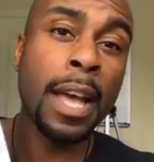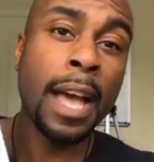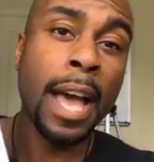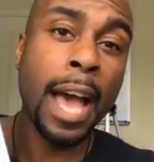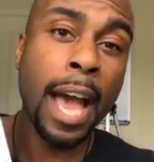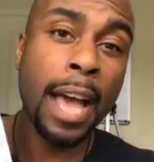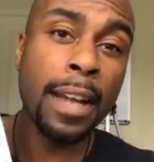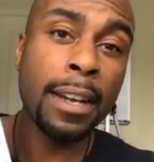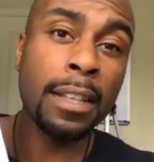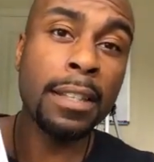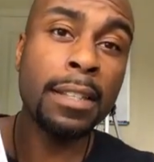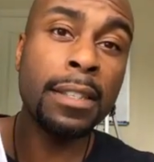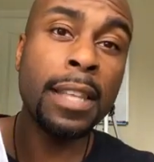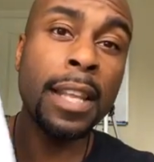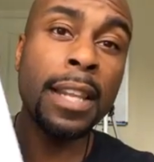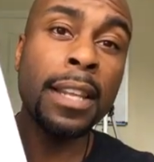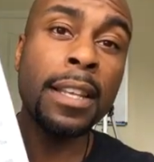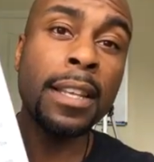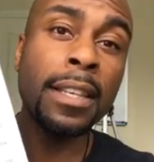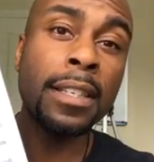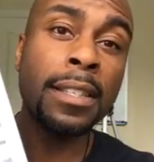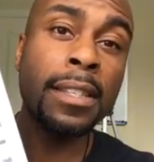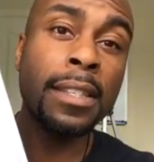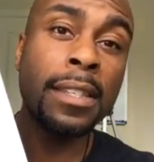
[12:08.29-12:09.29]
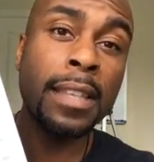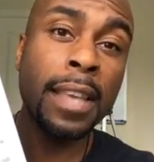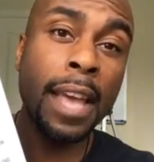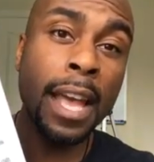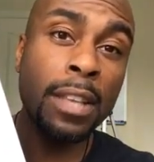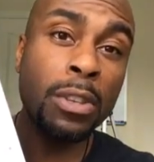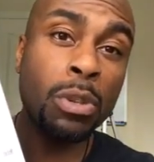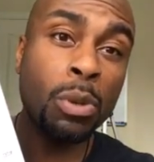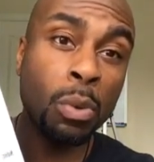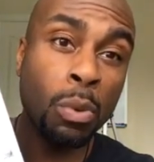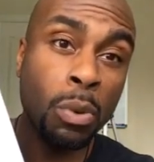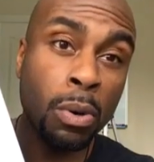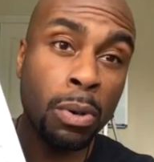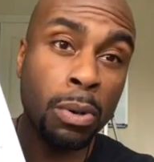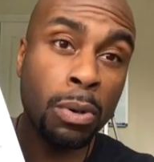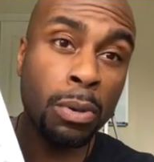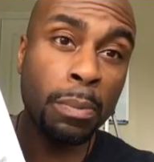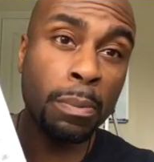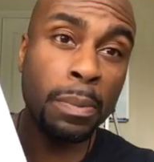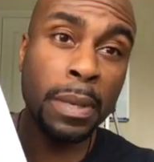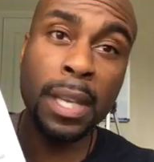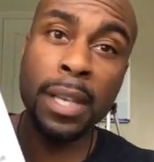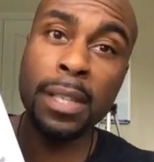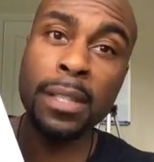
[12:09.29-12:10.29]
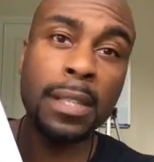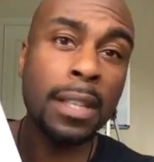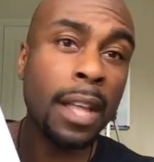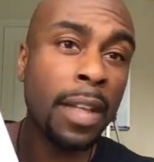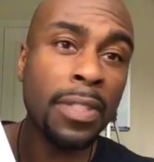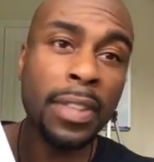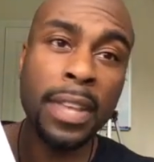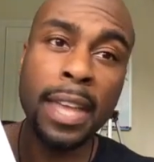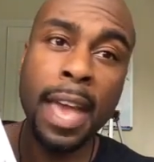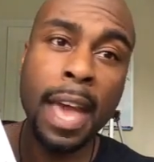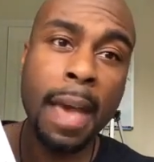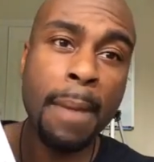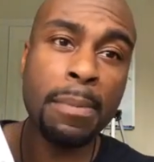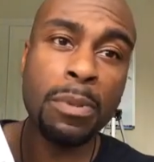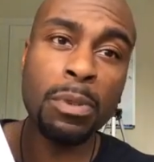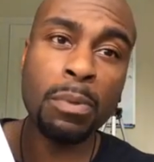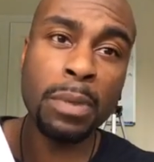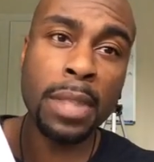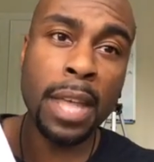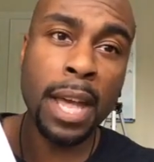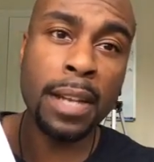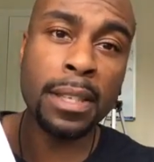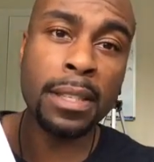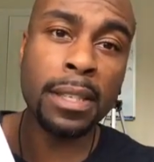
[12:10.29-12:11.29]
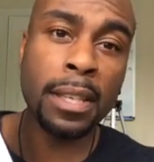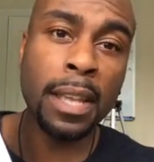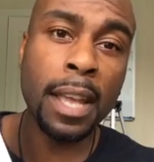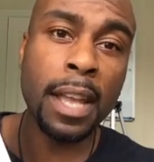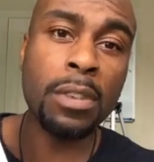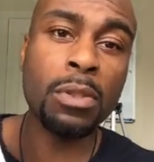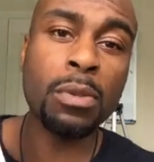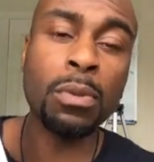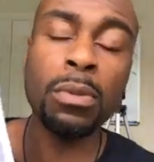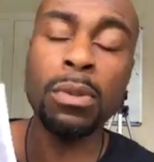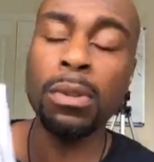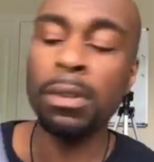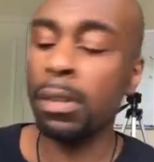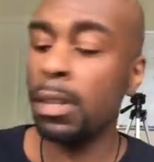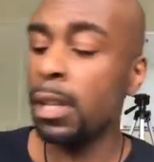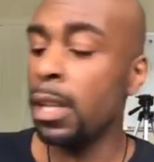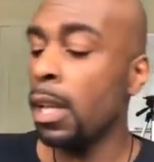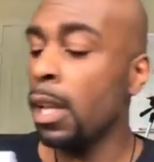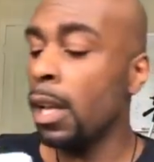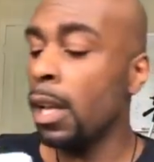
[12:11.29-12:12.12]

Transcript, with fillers: how to set a schedule, because nothing happens without a schedule,